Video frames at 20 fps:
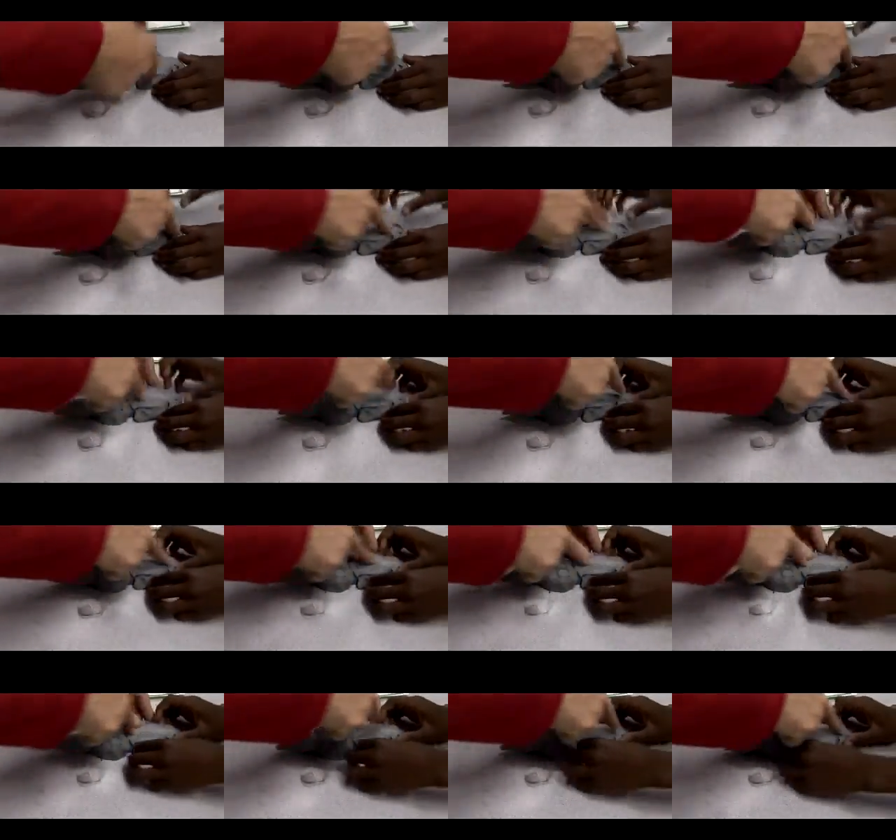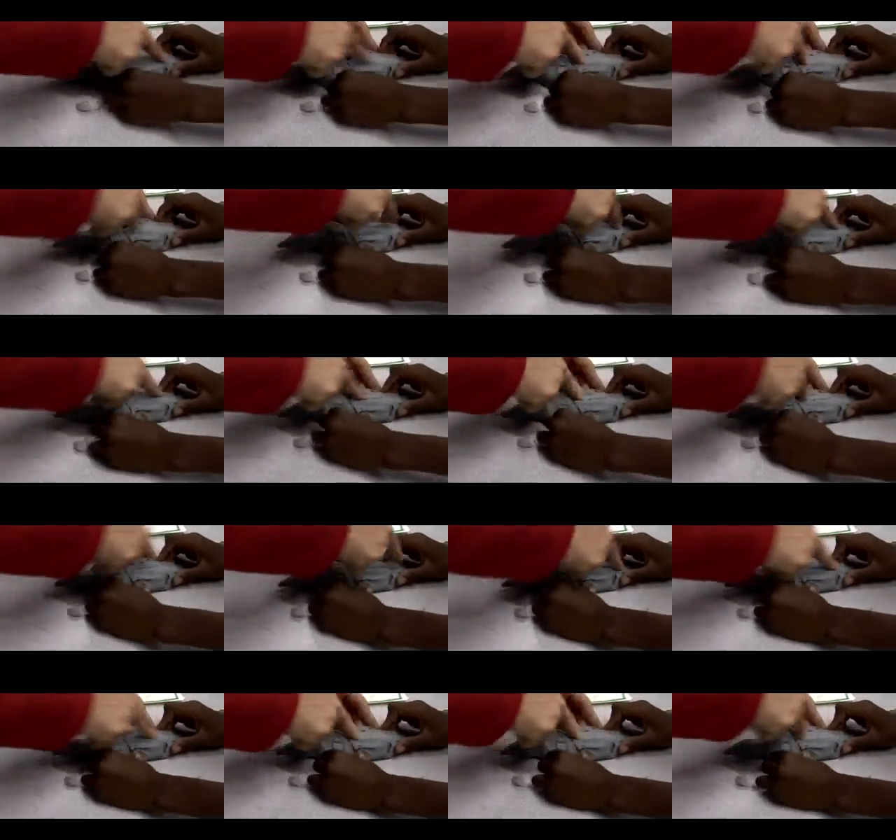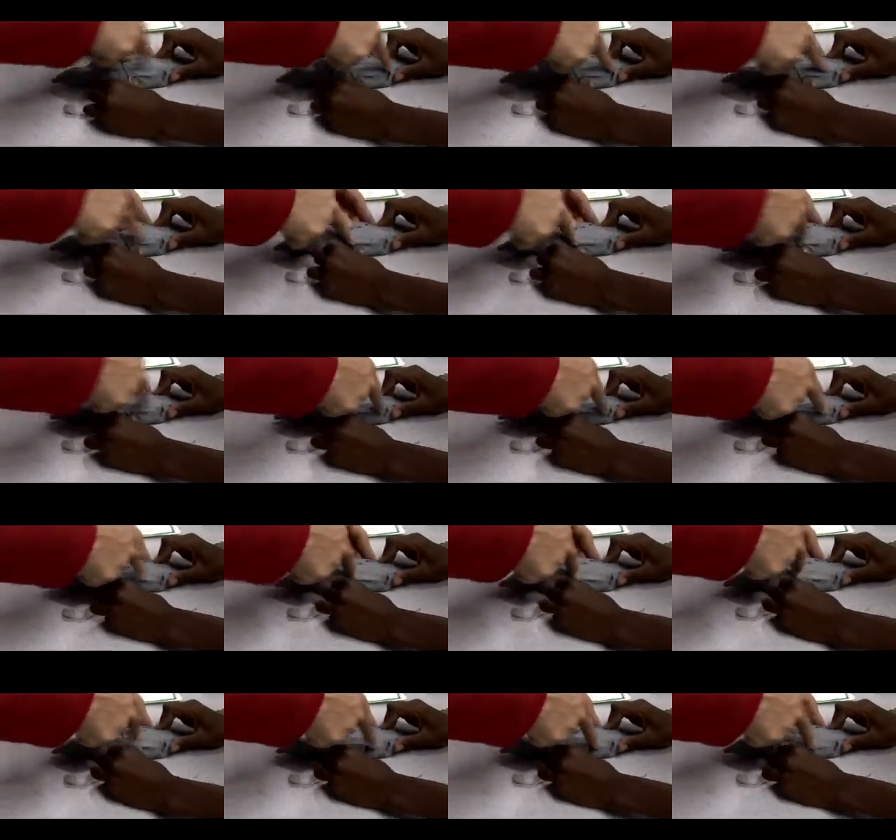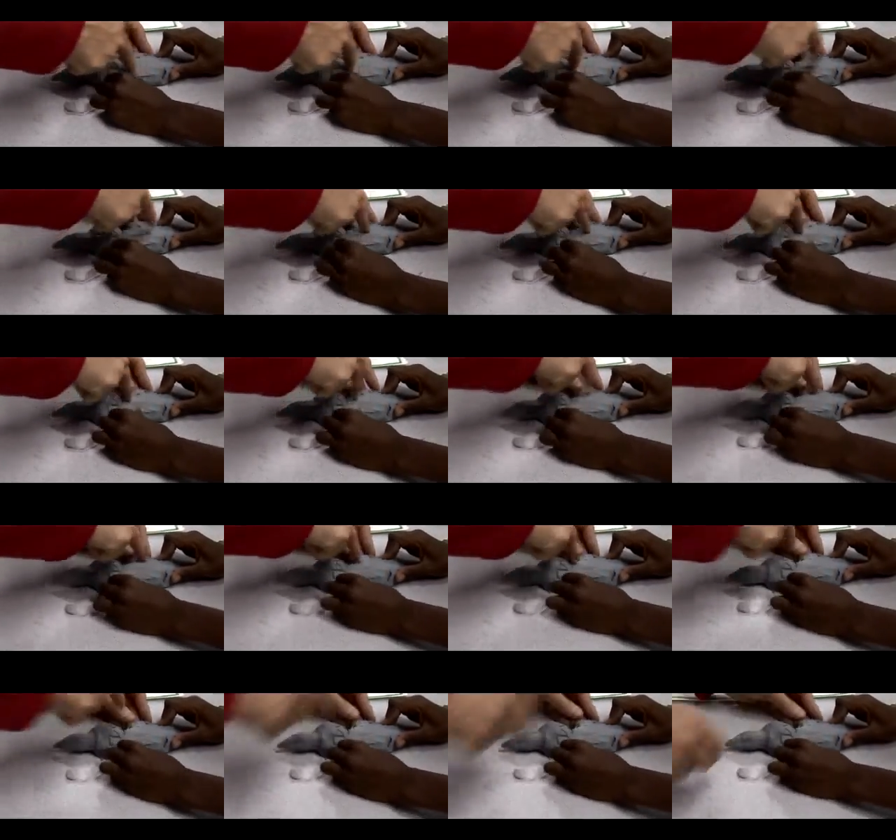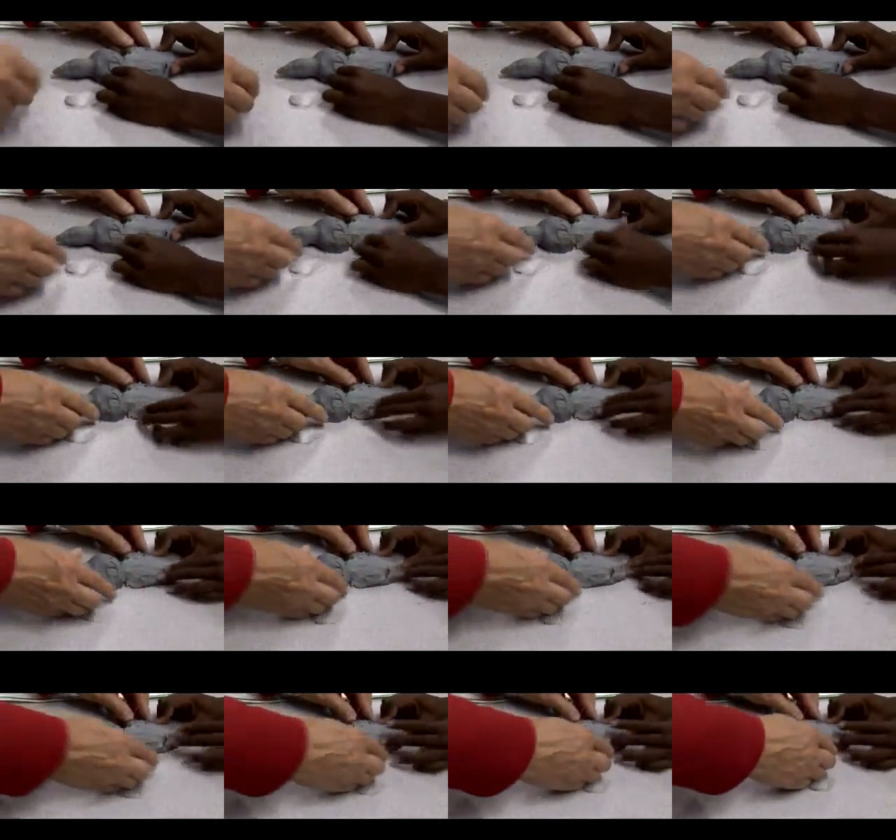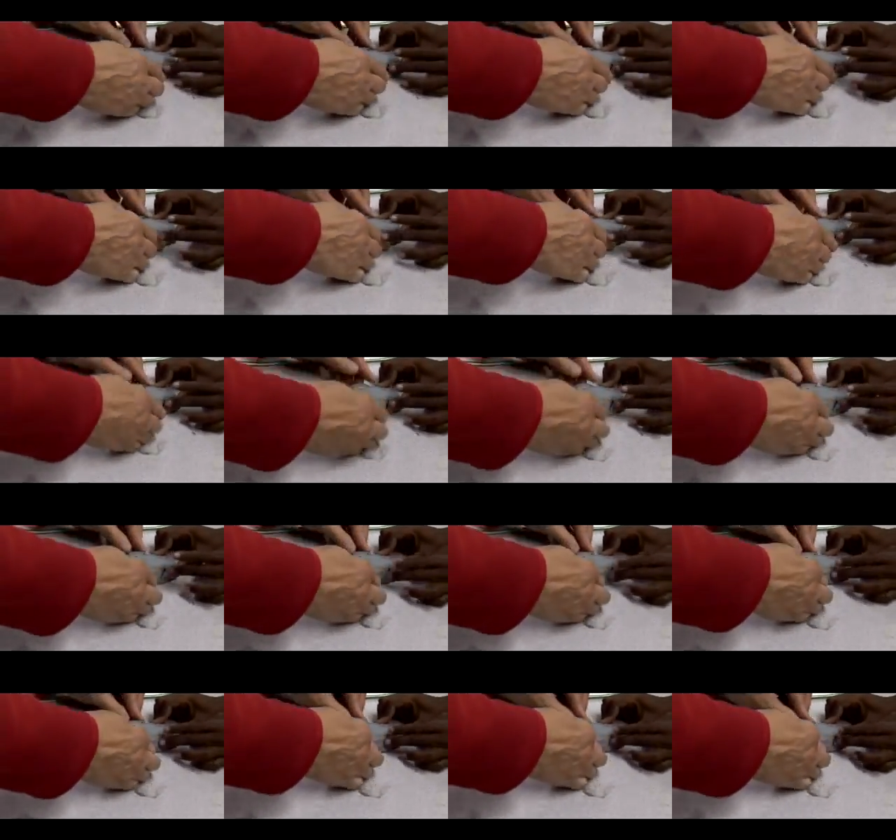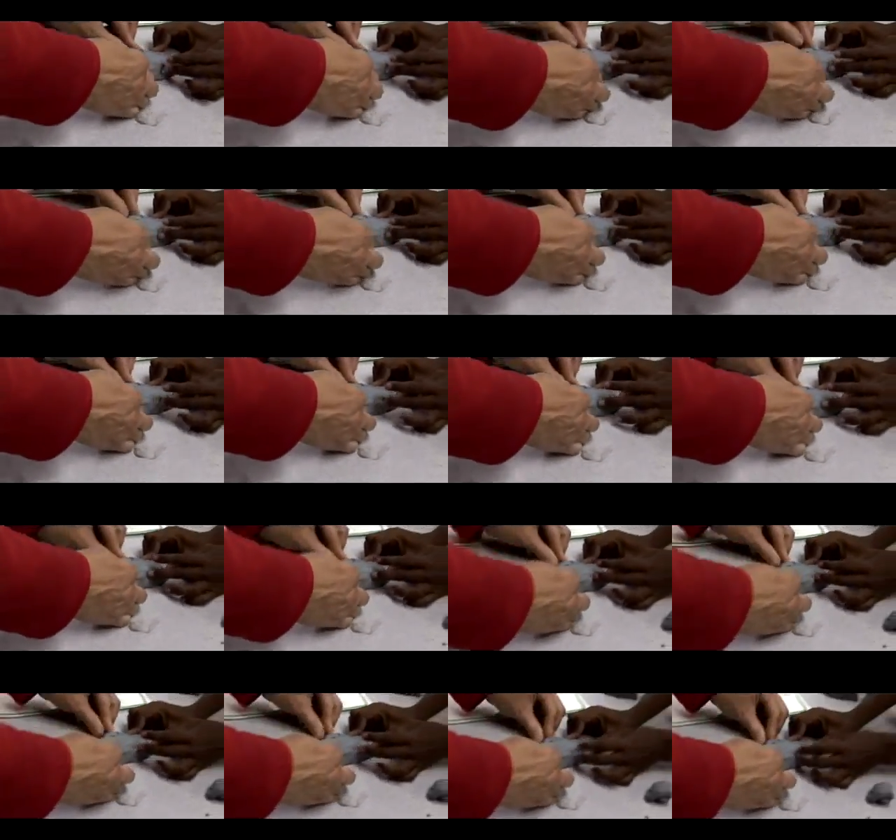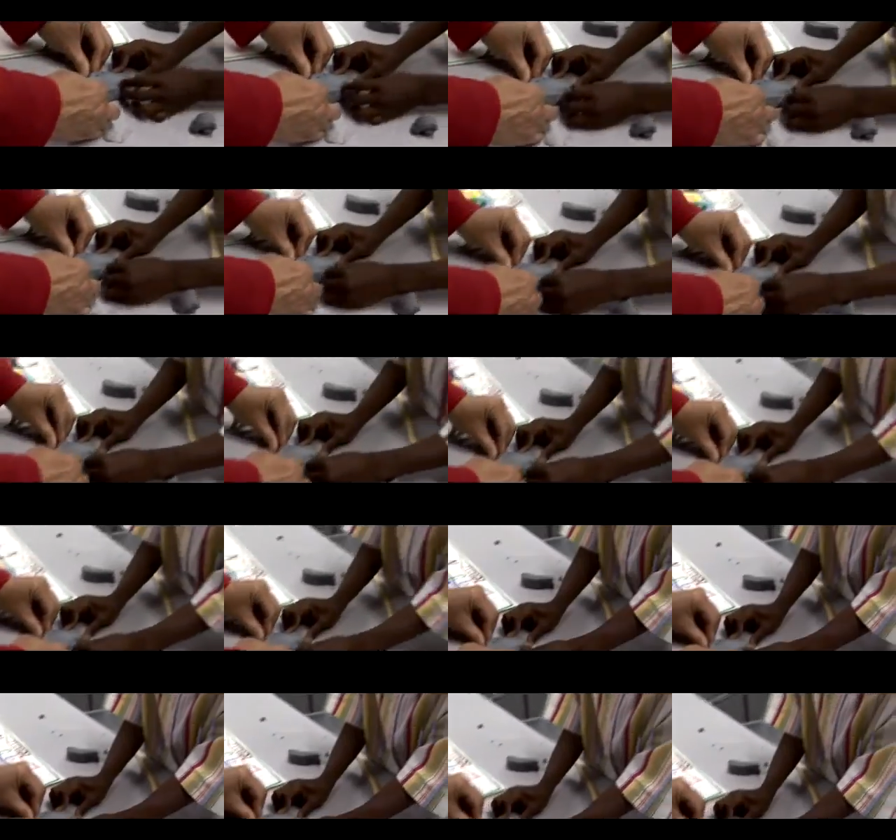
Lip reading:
[unreadable: no face in view]